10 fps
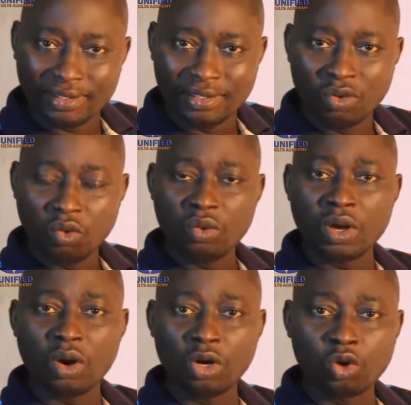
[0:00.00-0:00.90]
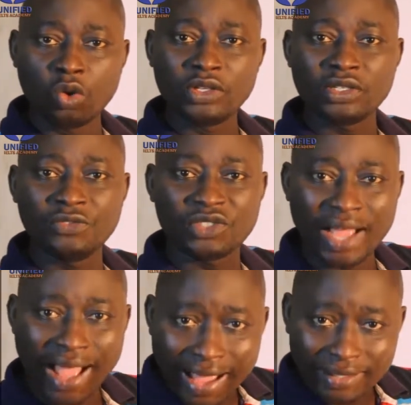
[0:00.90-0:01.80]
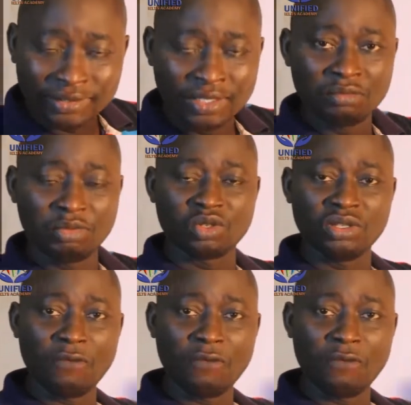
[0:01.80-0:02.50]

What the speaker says: what we call cohesive tie, between the